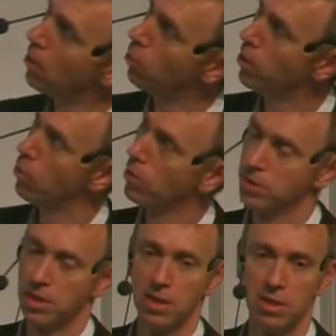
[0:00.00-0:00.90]
We
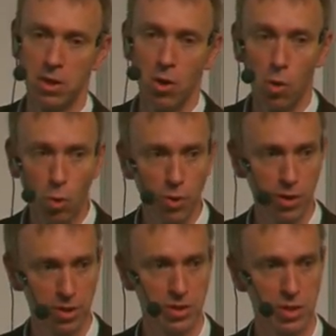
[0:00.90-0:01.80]
wanted all the
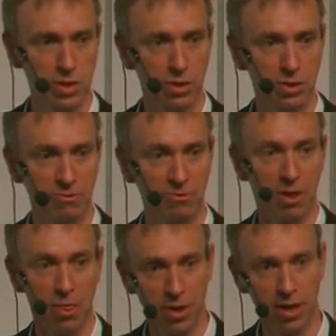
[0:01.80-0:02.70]
good stuff
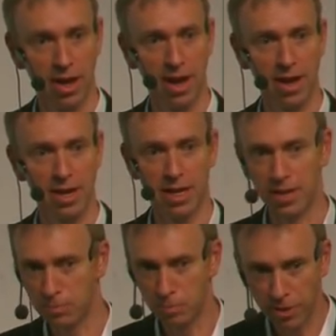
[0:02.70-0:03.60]
that lay
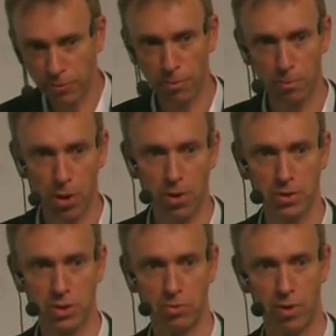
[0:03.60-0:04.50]
in different
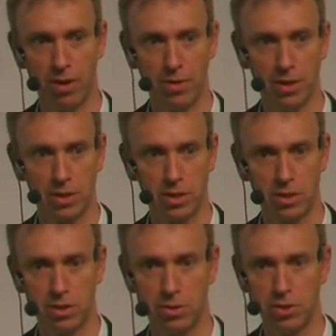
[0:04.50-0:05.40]
pots around the
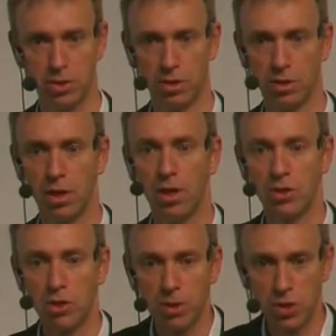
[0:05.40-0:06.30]
institution
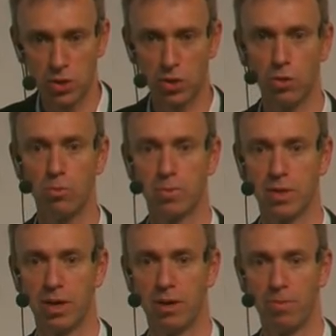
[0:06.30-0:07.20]
to be scooped
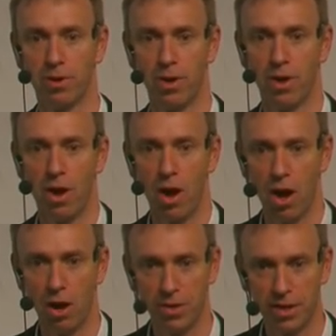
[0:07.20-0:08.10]
up
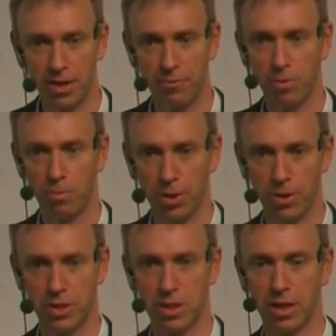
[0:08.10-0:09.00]
and delivered
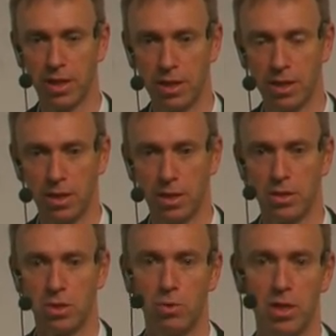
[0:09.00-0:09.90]
personally
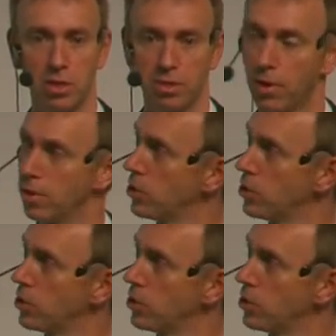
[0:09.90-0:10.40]
to each of our